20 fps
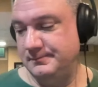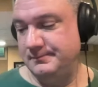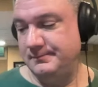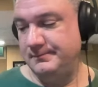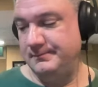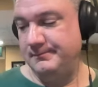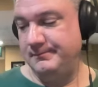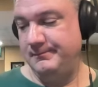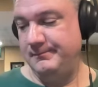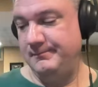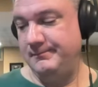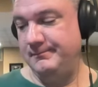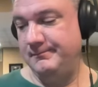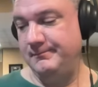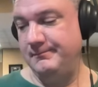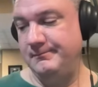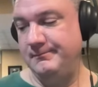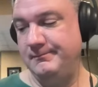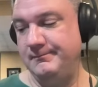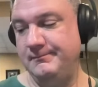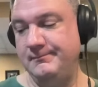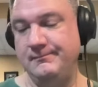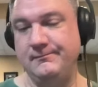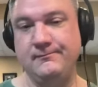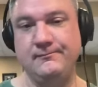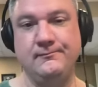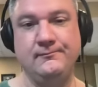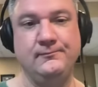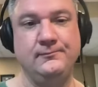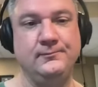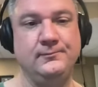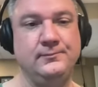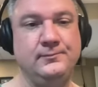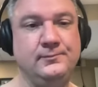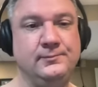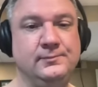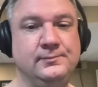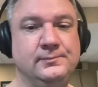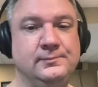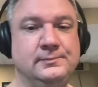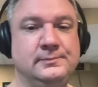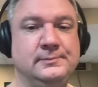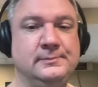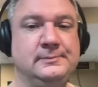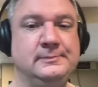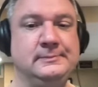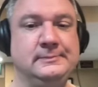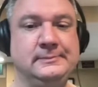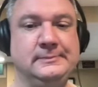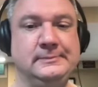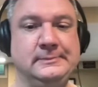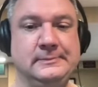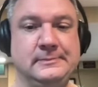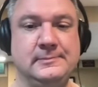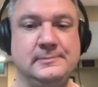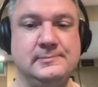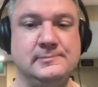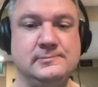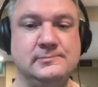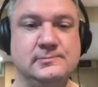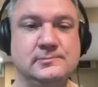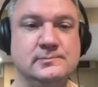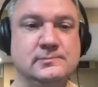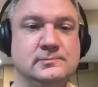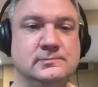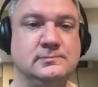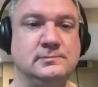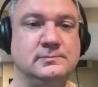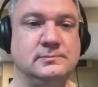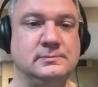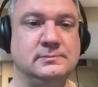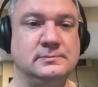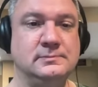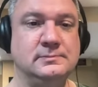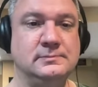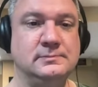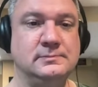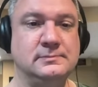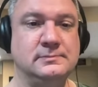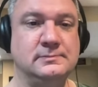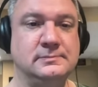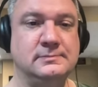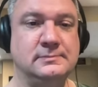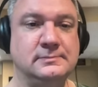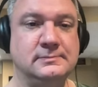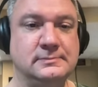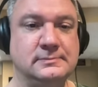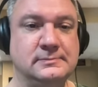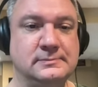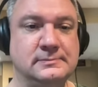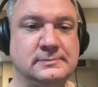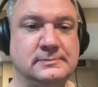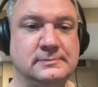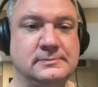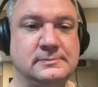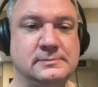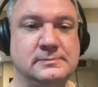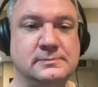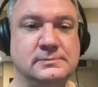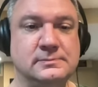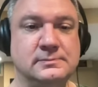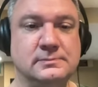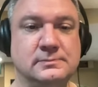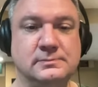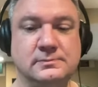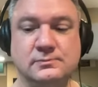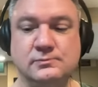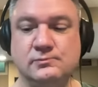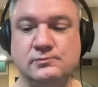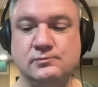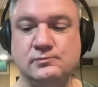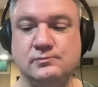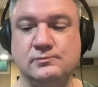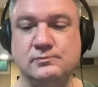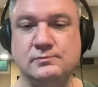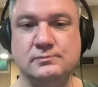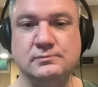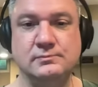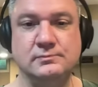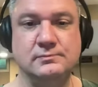(silent)